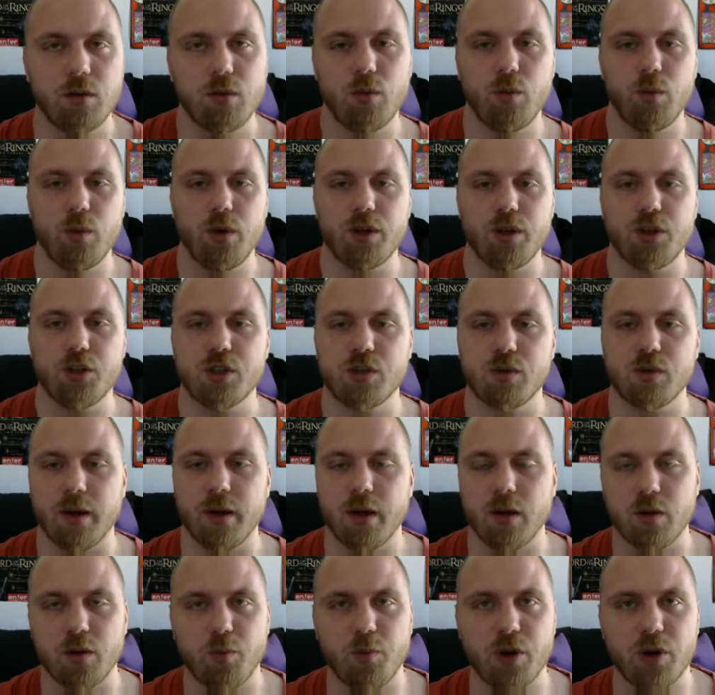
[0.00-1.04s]
which is one
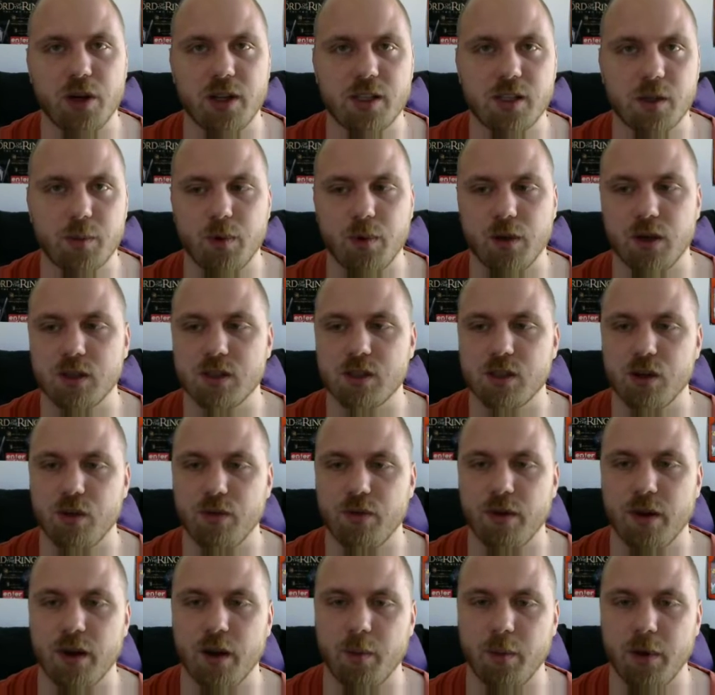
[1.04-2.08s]
of the principles of
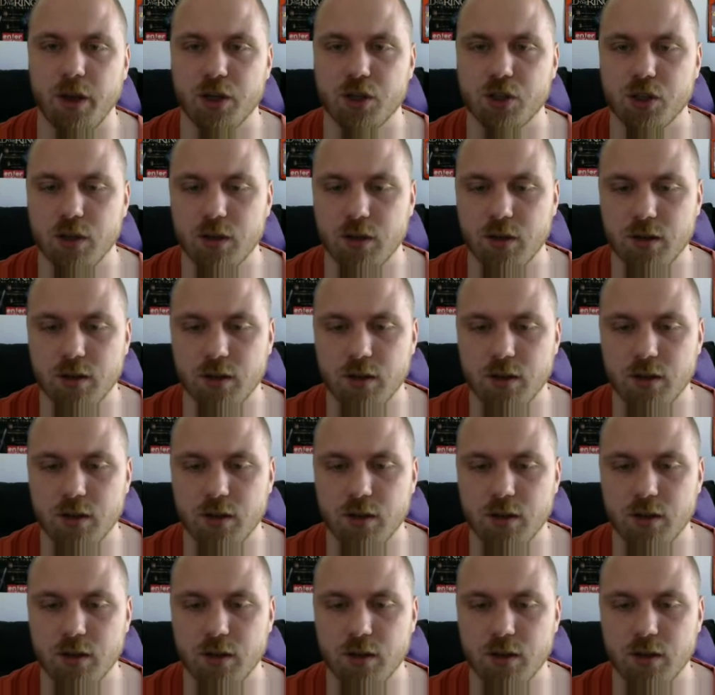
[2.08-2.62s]
animation.